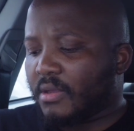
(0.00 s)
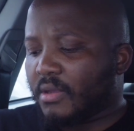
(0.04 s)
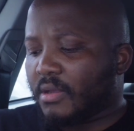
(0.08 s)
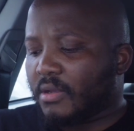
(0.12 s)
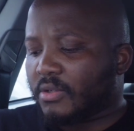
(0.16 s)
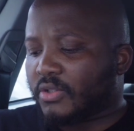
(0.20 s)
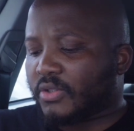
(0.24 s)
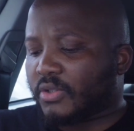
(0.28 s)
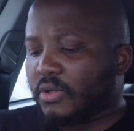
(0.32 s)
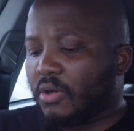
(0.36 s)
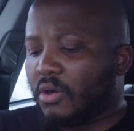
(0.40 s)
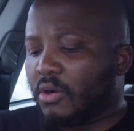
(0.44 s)

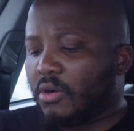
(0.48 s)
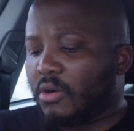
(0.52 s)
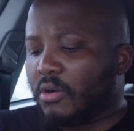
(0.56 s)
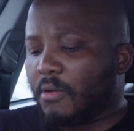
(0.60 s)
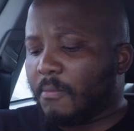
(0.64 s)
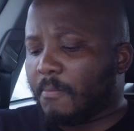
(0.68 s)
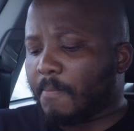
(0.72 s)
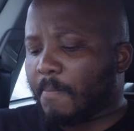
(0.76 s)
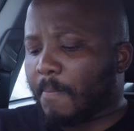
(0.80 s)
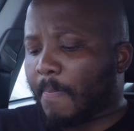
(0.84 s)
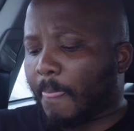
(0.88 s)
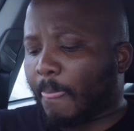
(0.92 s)
So
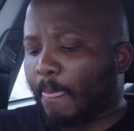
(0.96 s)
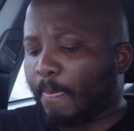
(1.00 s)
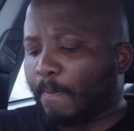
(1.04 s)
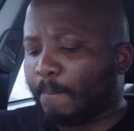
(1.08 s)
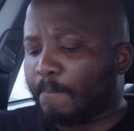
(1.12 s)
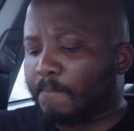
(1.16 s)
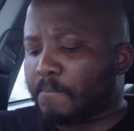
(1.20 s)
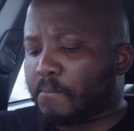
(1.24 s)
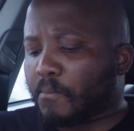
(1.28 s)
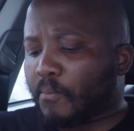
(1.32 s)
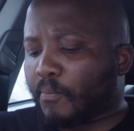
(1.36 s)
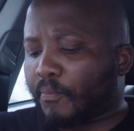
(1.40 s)

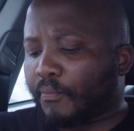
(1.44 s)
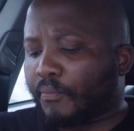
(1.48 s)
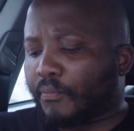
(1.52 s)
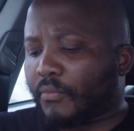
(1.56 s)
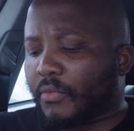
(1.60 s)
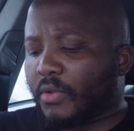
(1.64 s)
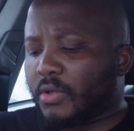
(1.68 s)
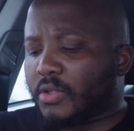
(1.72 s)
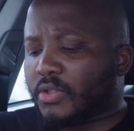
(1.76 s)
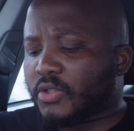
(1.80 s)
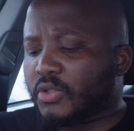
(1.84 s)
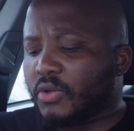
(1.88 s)

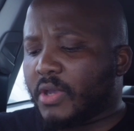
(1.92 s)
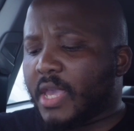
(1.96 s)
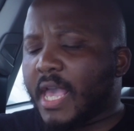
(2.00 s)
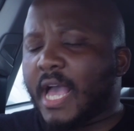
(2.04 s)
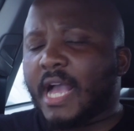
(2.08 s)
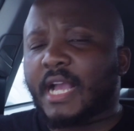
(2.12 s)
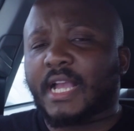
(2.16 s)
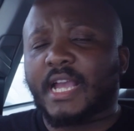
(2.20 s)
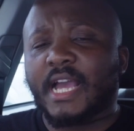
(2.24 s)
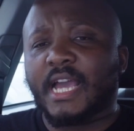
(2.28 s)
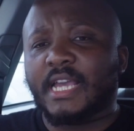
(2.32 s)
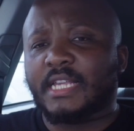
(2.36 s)

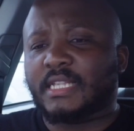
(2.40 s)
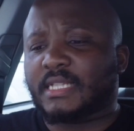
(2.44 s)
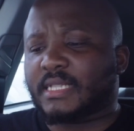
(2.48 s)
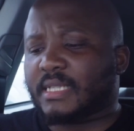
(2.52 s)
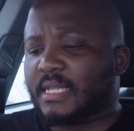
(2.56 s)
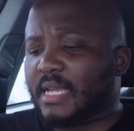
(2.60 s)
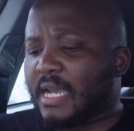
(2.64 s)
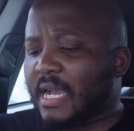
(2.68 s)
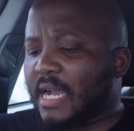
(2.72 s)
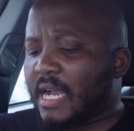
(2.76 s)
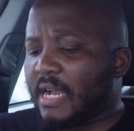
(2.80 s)
yeah, guys.